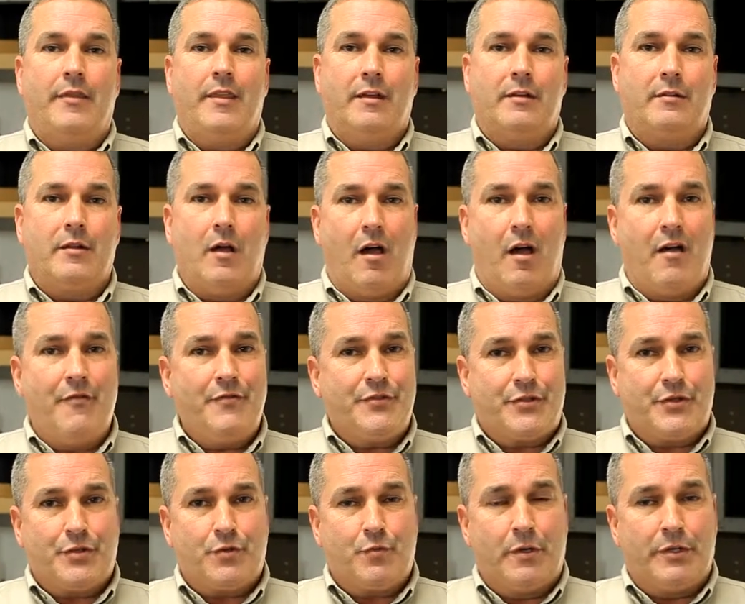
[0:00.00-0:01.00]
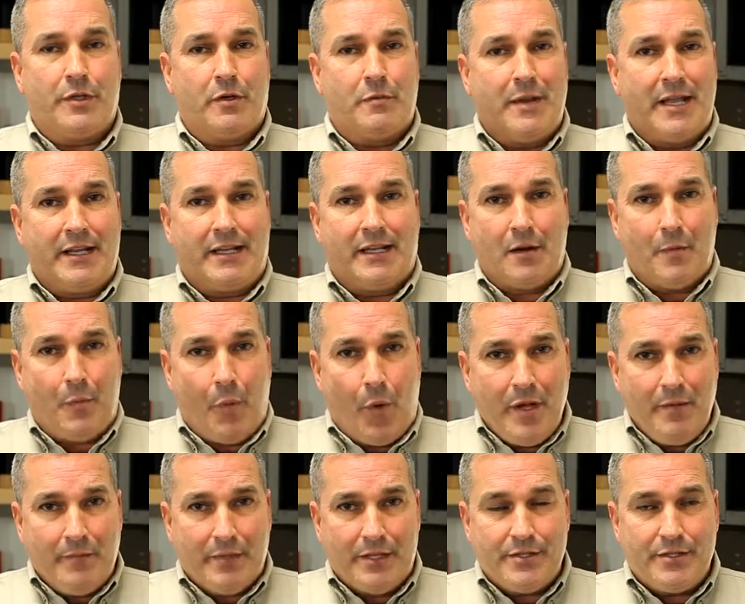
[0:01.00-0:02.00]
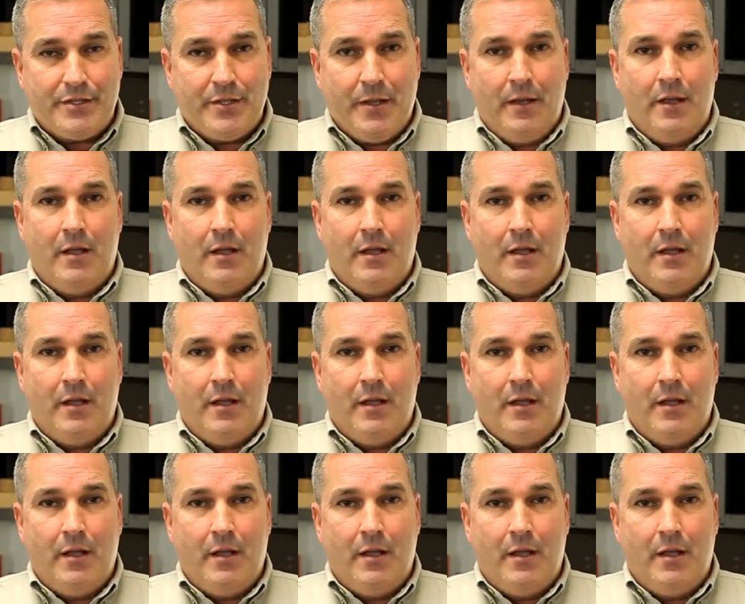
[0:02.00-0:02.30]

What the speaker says: then officers, when they're making appointments,